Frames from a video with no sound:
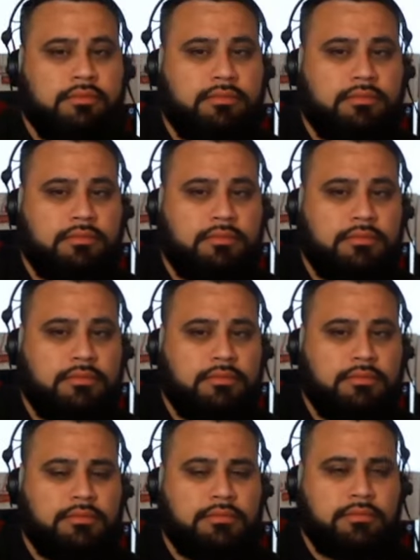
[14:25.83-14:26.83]

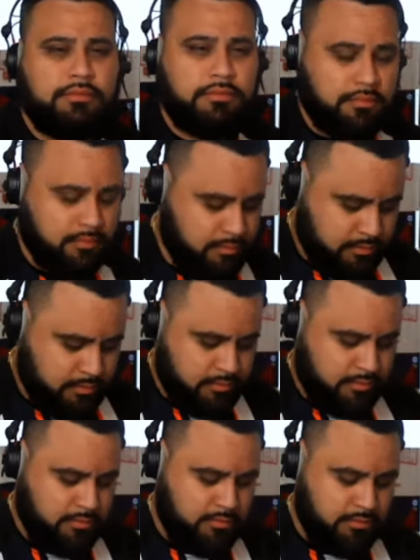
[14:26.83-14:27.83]

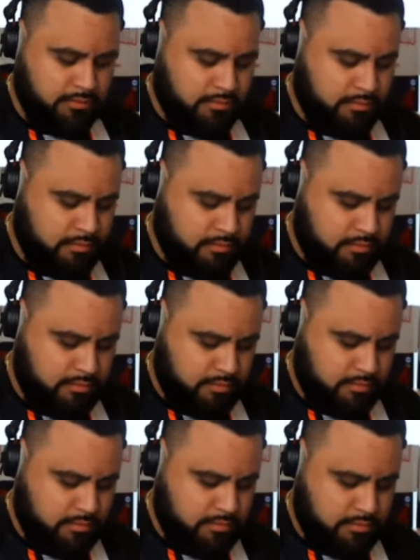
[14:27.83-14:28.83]

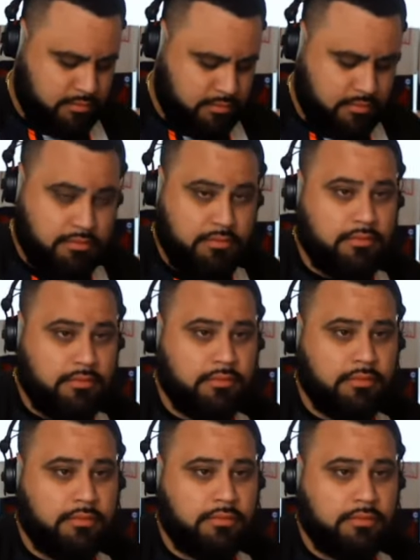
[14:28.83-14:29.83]

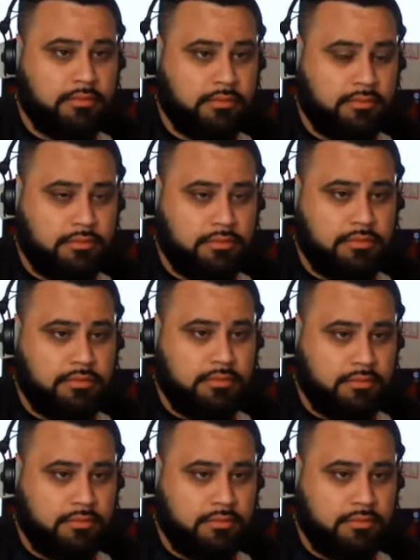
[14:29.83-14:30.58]
(not speaking)